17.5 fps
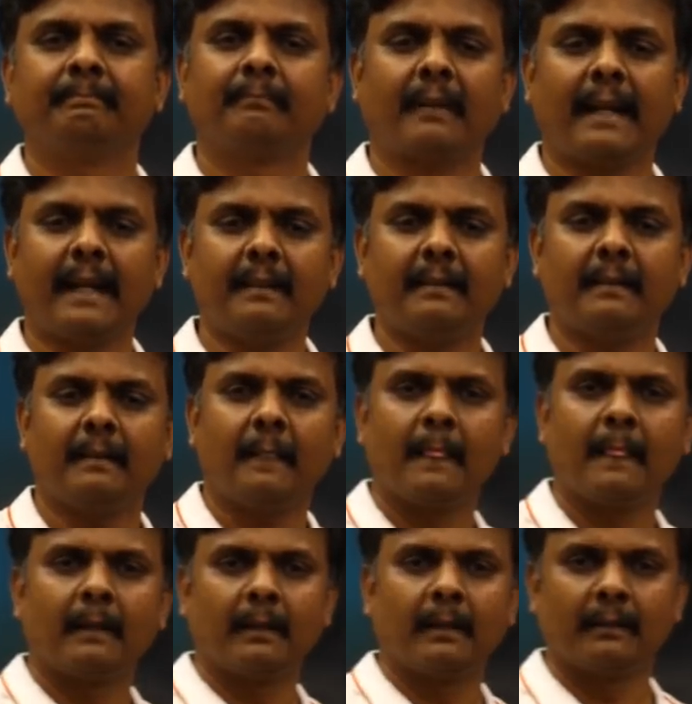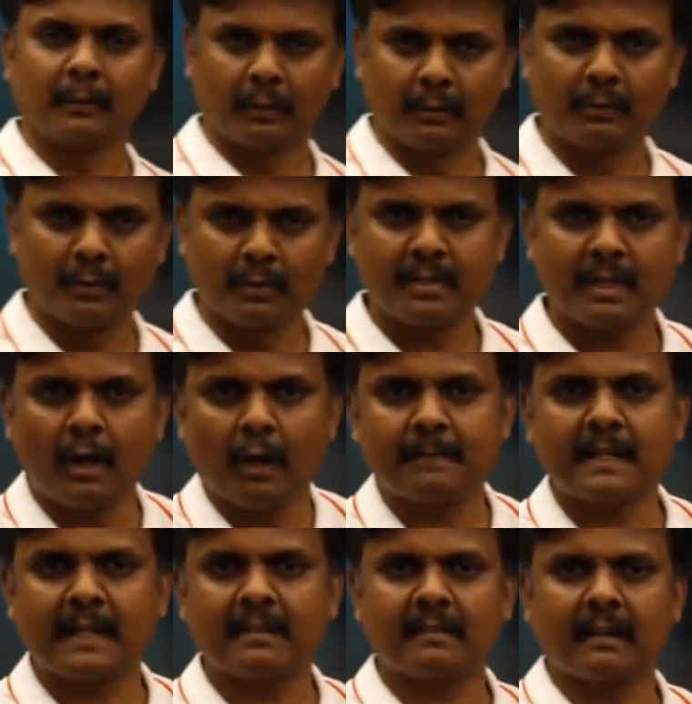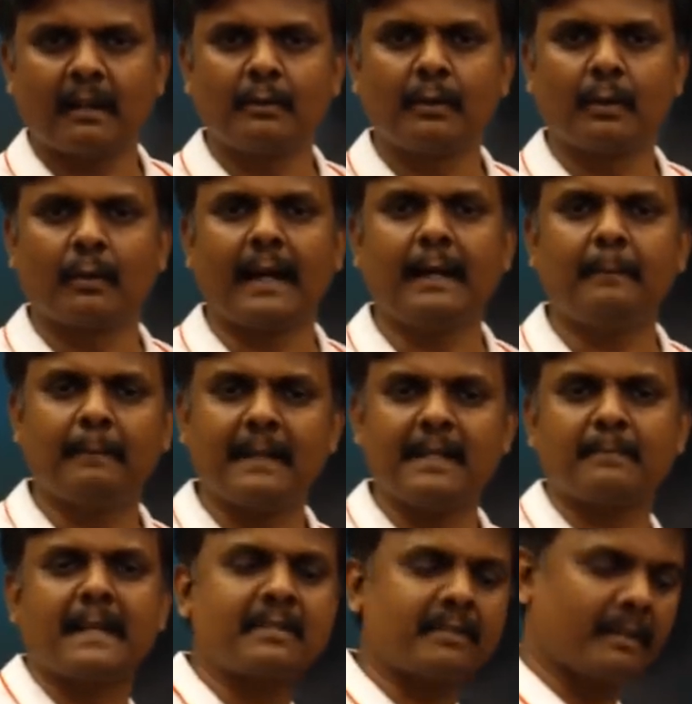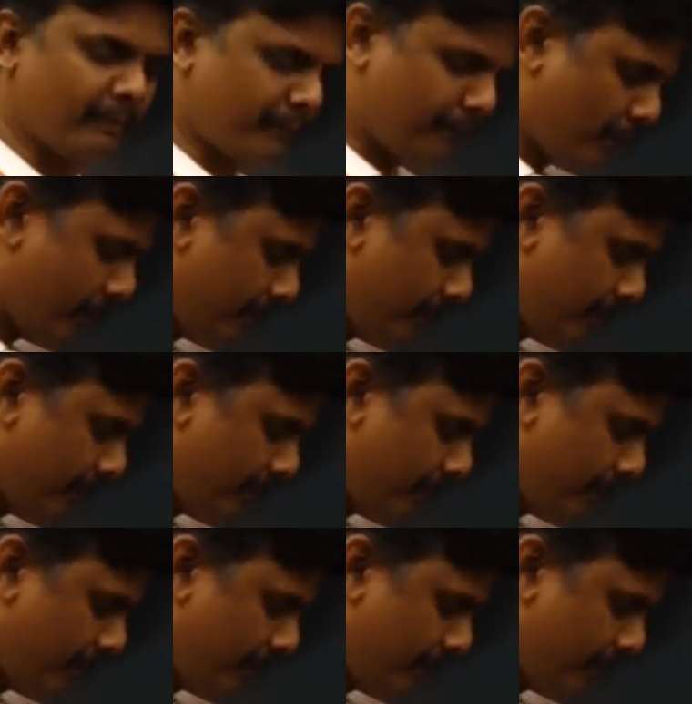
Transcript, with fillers: Right? If you see objects around you, right, please mention a few